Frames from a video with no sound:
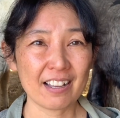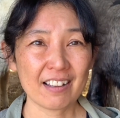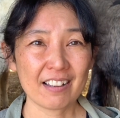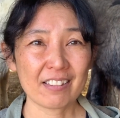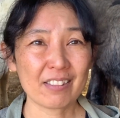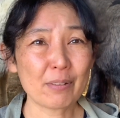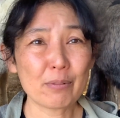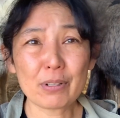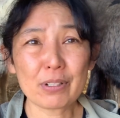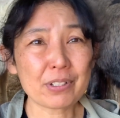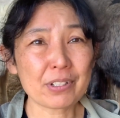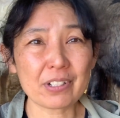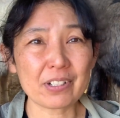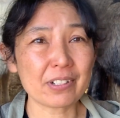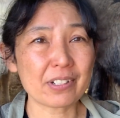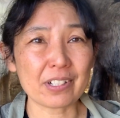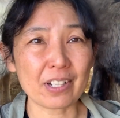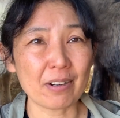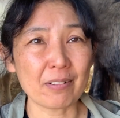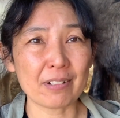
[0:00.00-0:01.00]
the
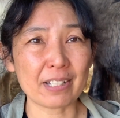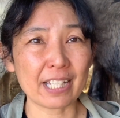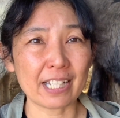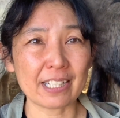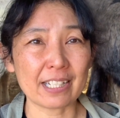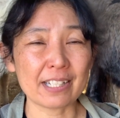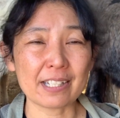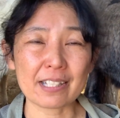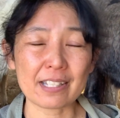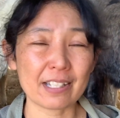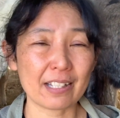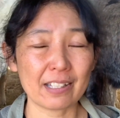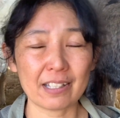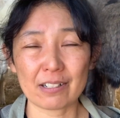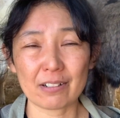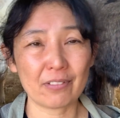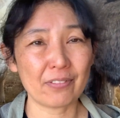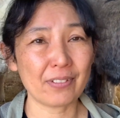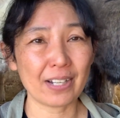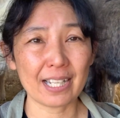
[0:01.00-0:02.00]
roosters don't get into
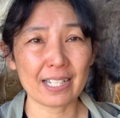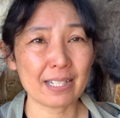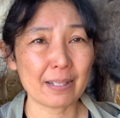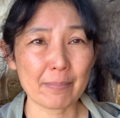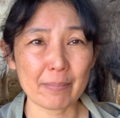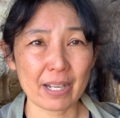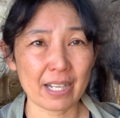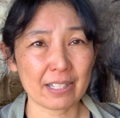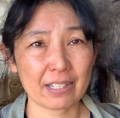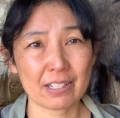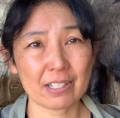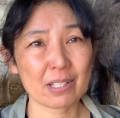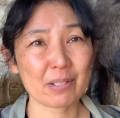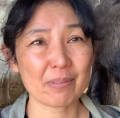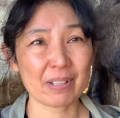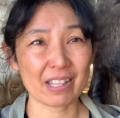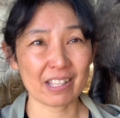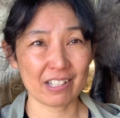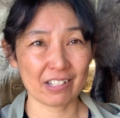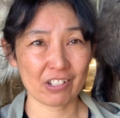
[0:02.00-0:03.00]
little fighting matches
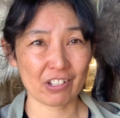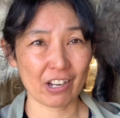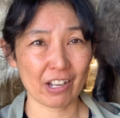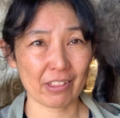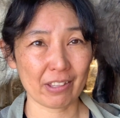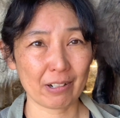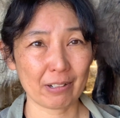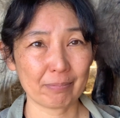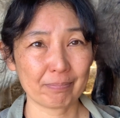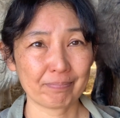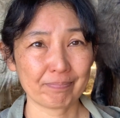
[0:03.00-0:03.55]
with each other.